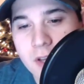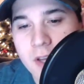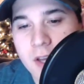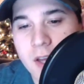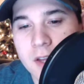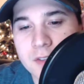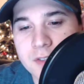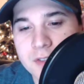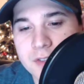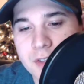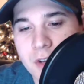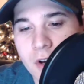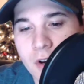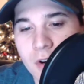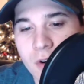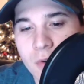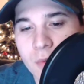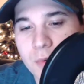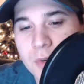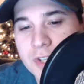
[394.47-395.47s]
And
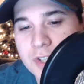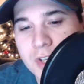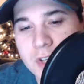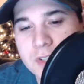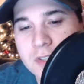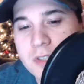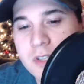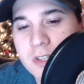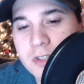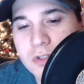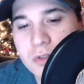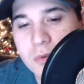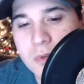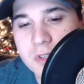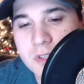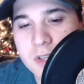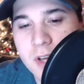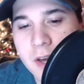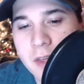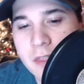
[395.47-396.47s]
so we just need to
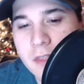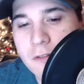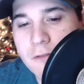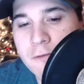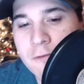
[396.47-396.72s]
assign the